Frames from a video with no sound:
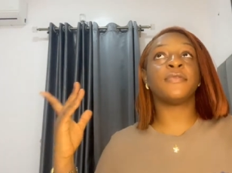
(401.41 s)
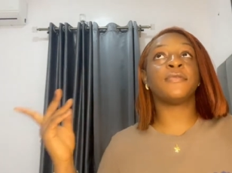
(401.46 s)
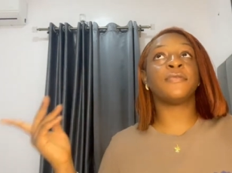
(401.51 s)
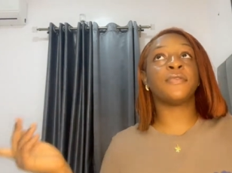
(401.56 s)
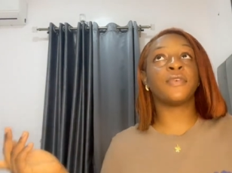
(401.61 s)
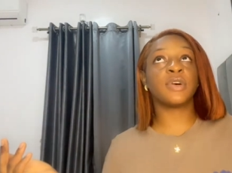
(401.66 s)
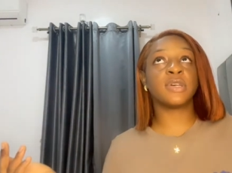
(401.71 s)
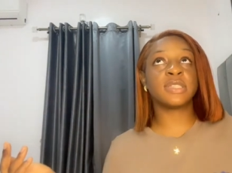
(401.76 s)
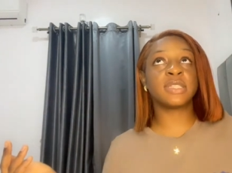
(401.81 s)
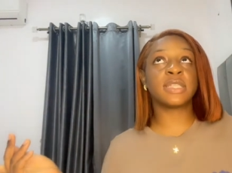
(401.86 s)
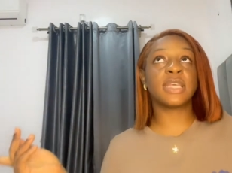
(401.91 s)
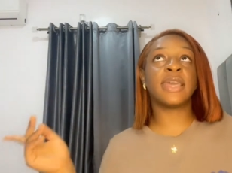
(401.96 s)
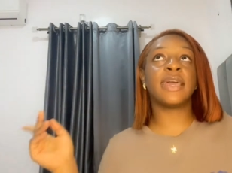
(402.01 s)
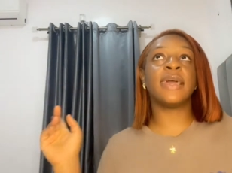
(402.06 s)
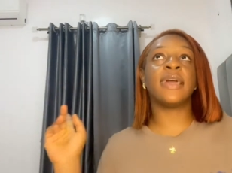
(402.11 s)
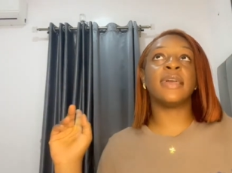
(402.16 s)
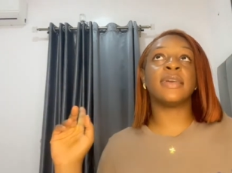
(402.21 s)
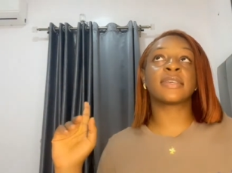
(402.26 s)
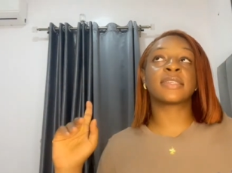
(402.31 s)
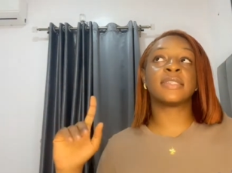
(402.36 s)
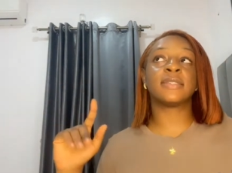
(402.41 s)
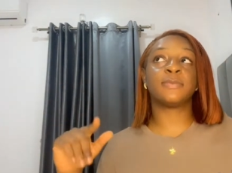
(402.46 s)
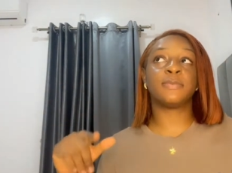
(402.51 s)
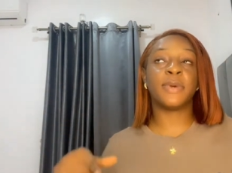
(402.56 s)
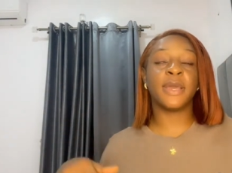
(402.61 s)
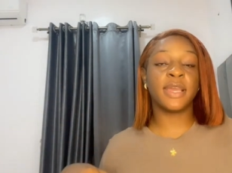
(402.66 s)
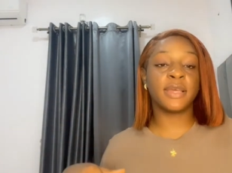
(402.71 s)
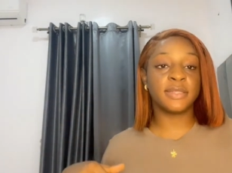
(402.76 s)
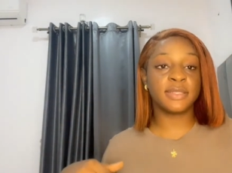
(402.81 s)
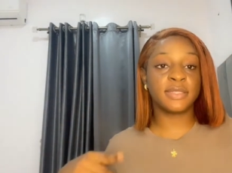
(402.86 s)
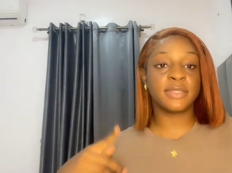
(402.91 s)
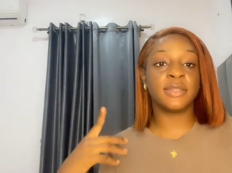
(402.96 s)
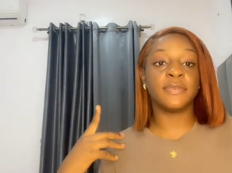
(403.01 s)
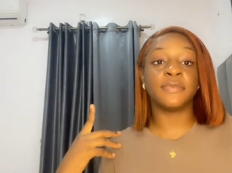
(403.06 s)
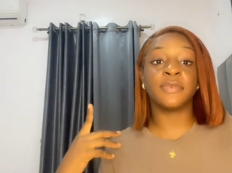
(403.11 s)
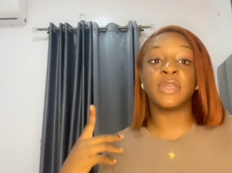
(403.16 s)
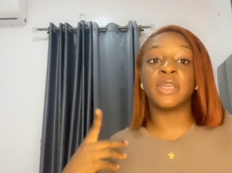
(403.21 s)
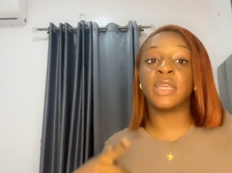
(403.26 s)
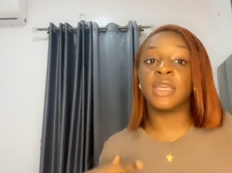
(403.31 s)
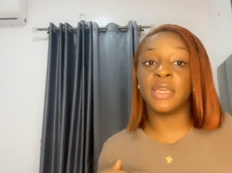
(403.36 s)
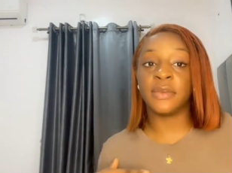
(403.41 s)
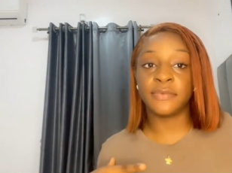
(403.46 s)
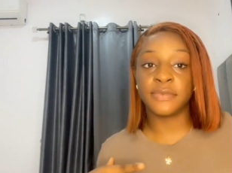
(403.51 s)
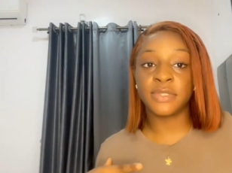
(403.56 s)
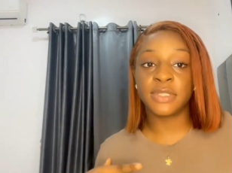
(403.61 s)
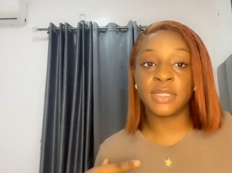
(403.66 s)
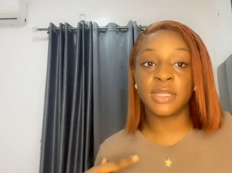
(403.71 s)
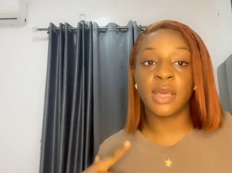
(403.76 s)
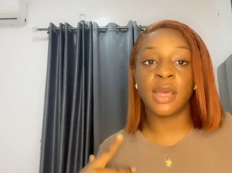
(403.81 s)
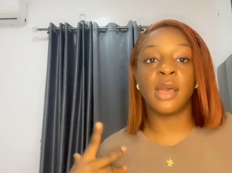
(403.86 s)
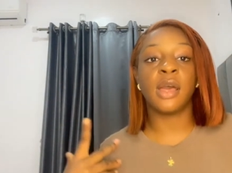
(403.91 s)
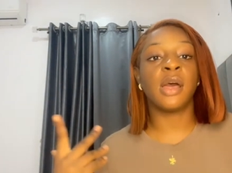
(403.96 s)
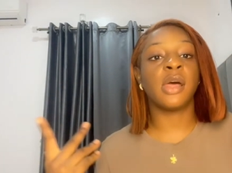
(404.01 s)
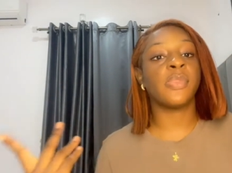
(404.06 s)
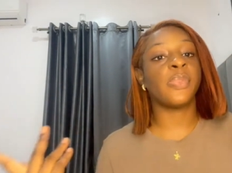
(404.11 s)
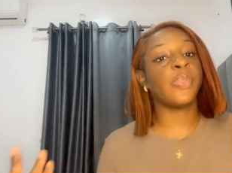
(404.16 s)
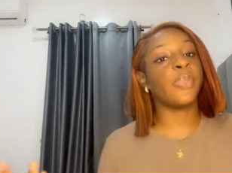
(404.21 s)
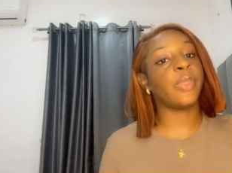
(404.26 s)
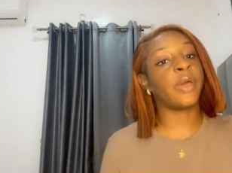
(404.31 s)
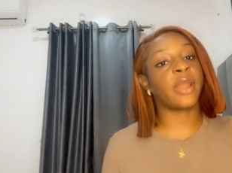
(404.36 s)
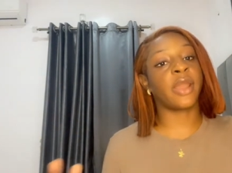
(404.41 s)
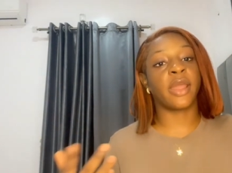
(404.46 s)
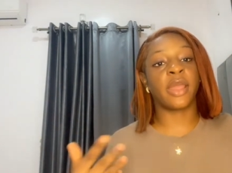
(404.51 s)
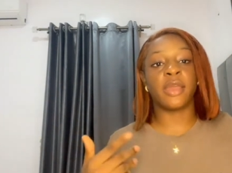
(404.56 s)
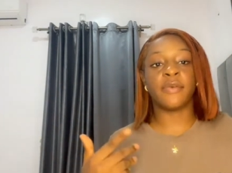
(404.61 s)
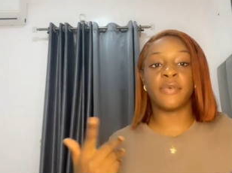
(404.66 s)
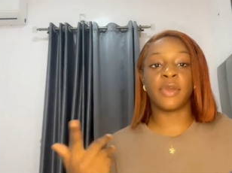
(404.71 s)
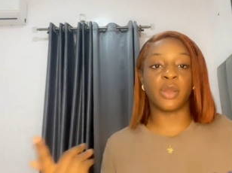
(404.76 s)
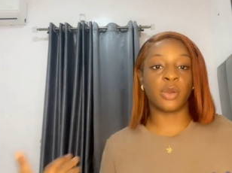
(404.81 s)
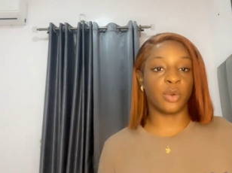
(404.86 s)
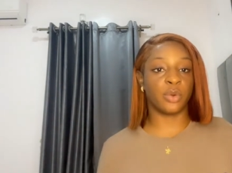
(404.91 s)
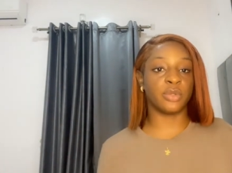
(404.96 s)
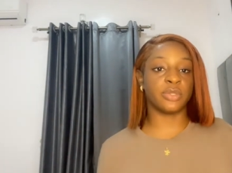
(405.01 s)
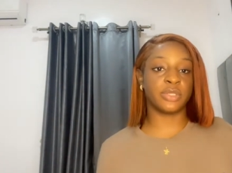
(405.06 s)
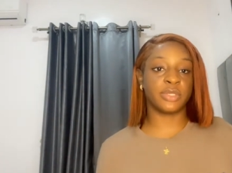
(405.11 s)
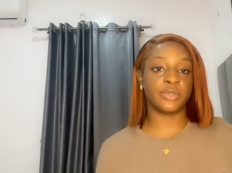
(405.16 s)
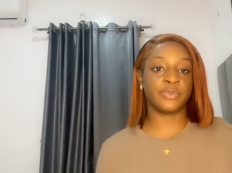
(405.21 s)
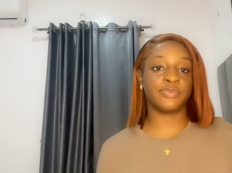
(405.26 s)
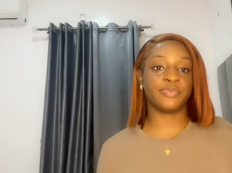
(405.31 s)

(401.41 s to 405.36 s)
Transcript: first expensive gift that I ever got.